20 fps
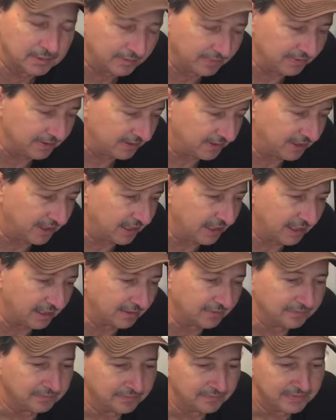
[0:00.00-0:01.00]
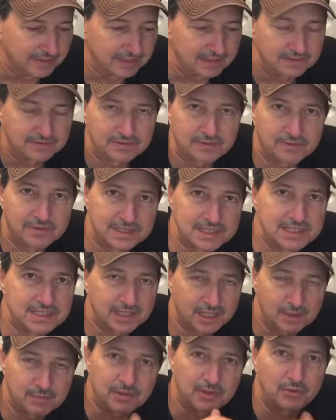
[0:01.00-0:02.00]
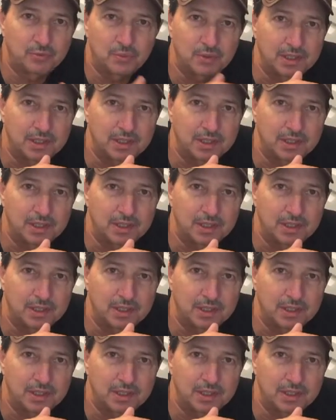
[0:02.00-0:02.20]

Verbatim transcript: of the tray So this time there's